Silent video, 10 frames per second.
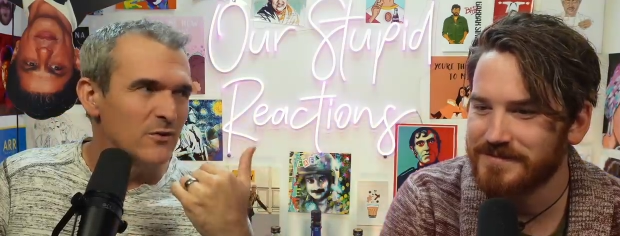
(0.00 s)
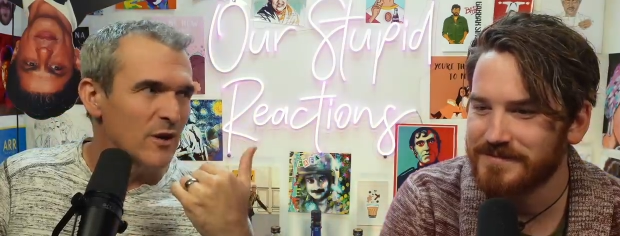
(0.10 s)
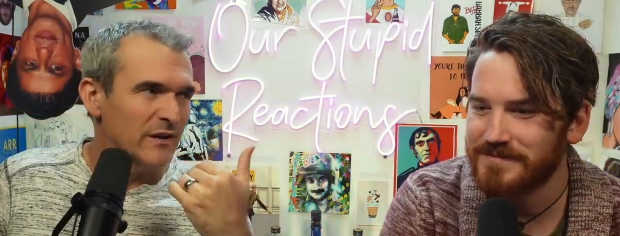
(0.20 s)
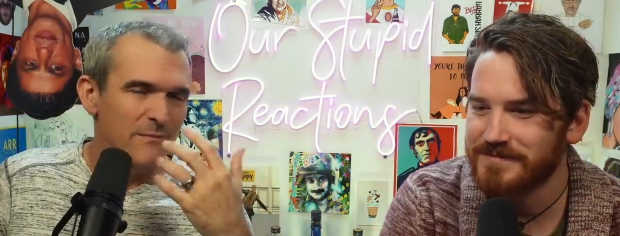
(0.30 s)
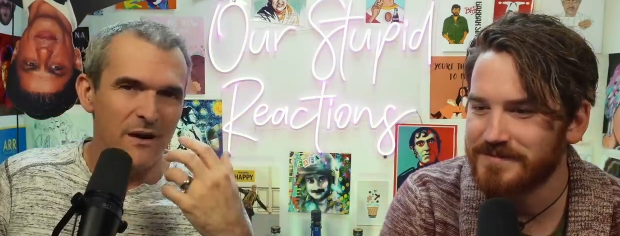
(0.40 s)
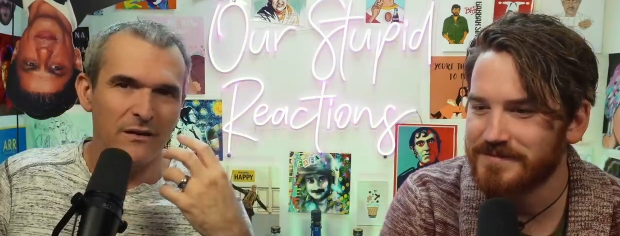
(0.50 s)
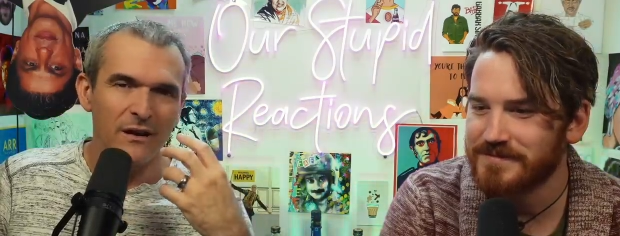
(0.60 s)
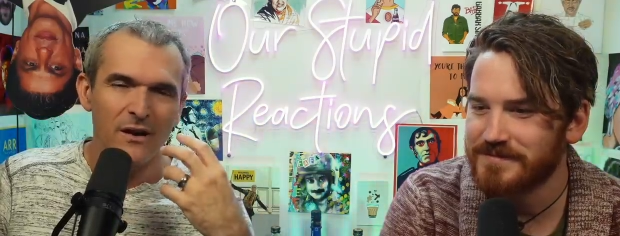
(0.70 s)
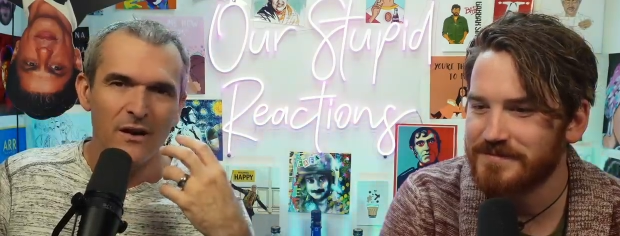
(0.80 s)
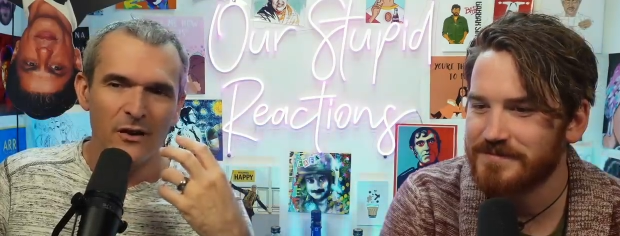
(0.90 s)
Speaker 1: talking about,
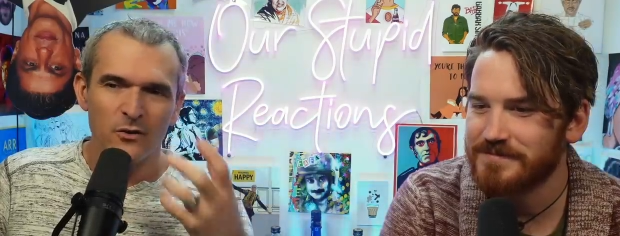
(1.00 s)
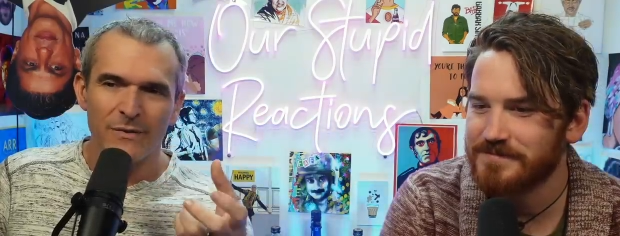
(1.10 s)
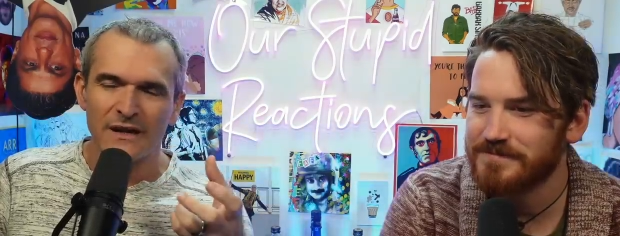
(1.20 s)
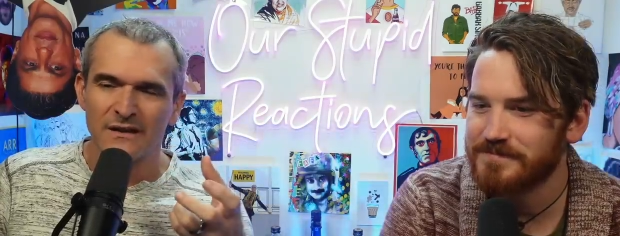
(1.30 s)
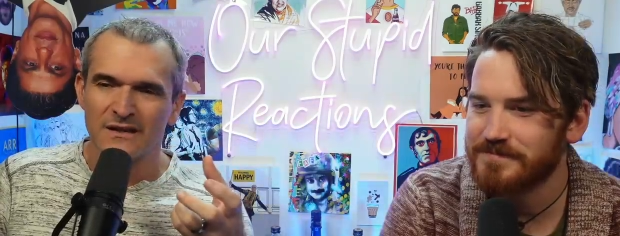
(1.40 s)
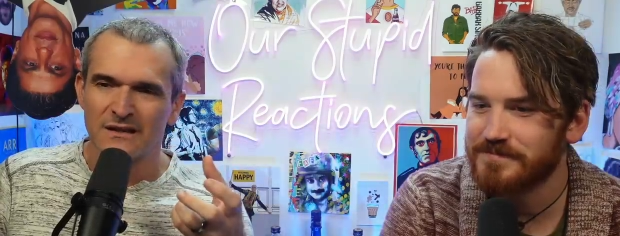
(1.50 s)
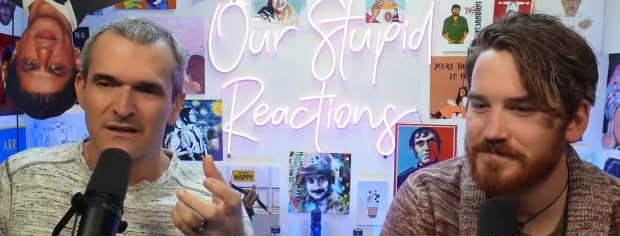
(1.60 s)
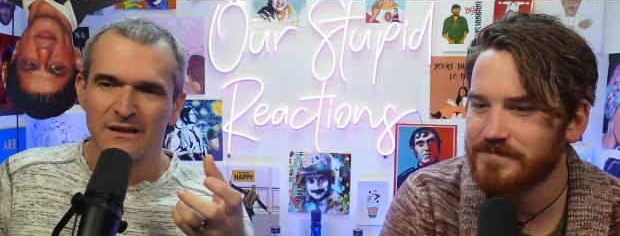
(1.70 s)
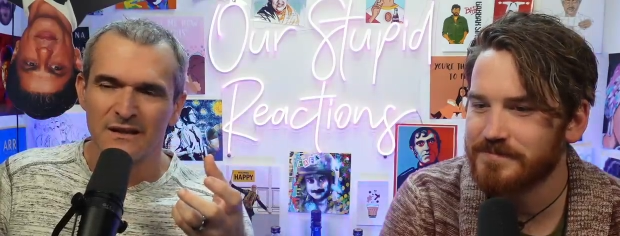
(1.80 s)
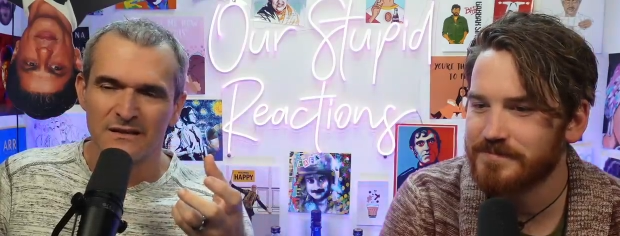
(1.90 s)
are you making this in
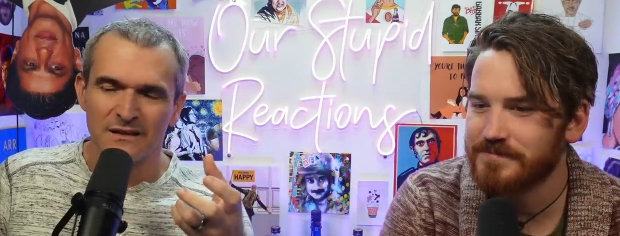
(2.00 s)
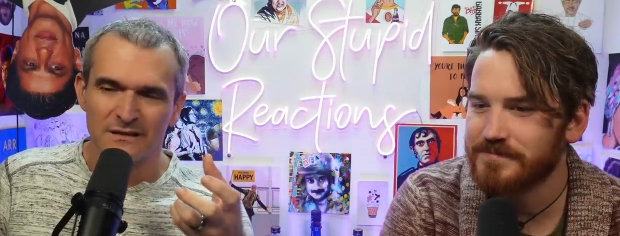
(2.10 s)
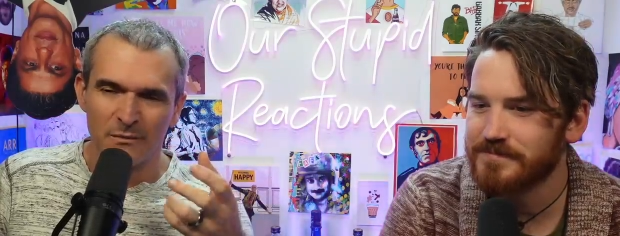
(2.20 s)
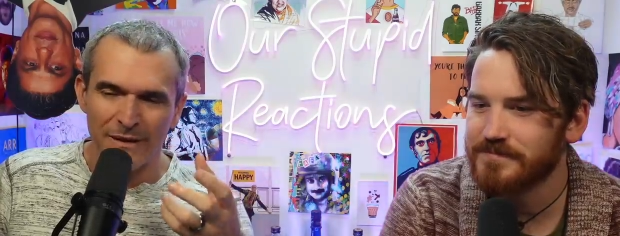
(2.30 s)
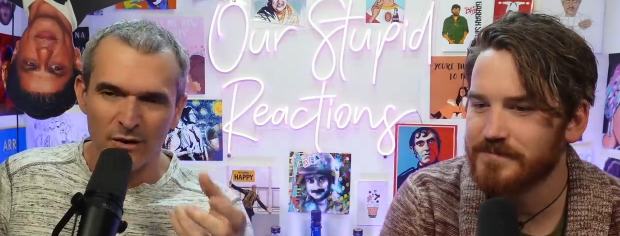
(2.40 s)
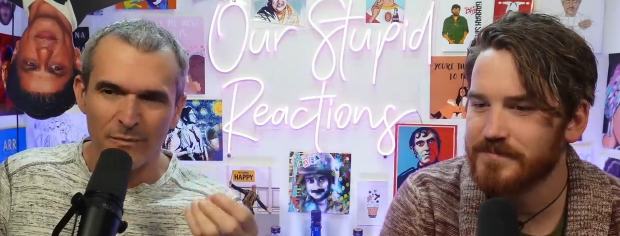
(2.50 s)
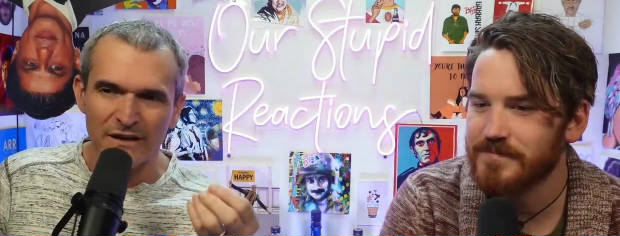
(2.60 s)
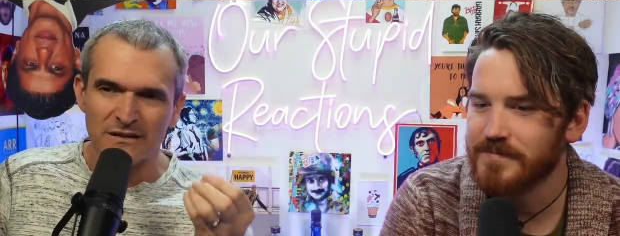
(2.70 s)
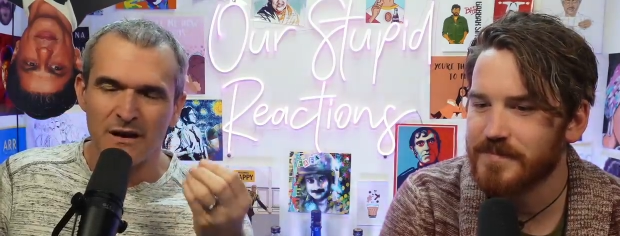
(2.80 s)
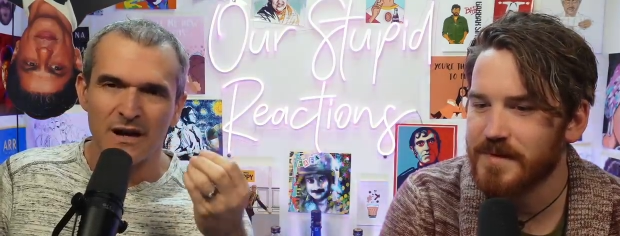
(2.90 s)
a, a, a
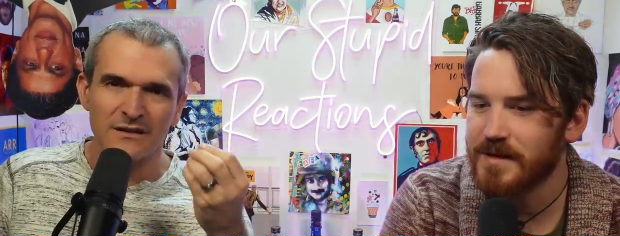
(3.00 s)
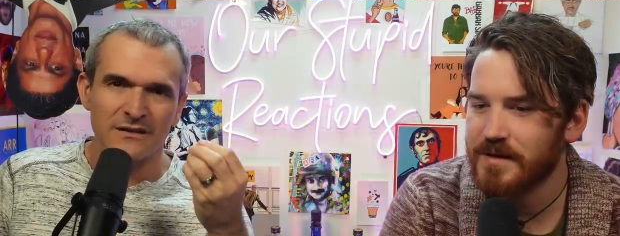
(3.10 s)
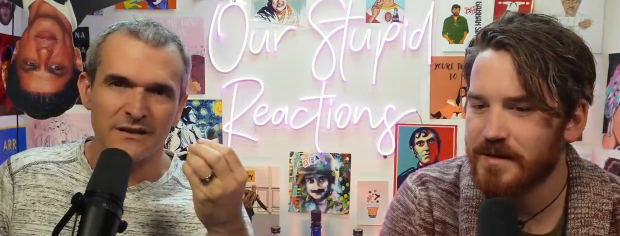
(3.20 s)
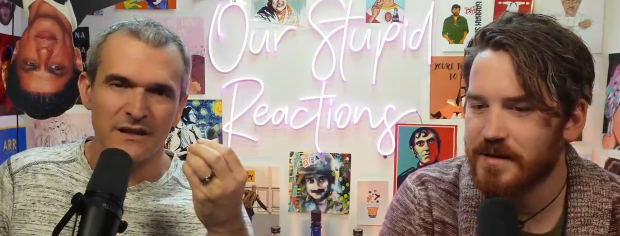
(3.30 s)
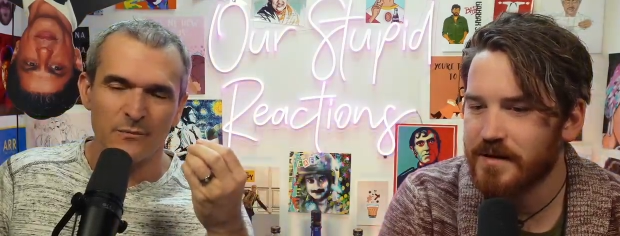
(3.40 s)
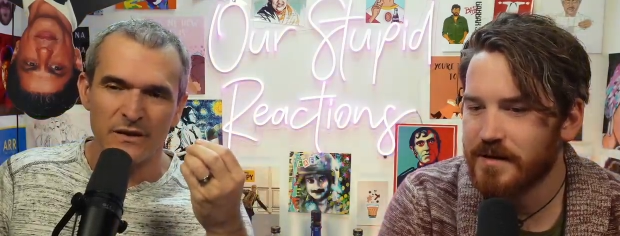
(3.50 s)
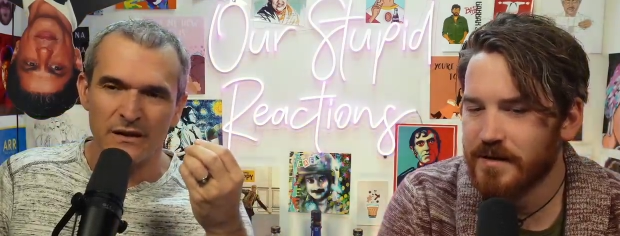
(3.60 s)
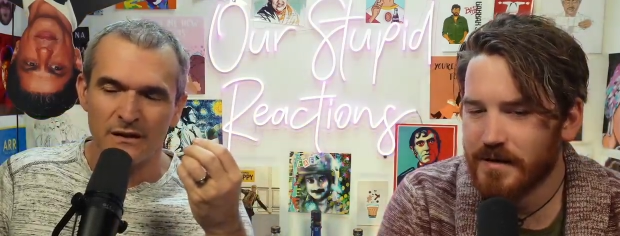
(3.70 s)
tomato-based sauce? Is it going to be a...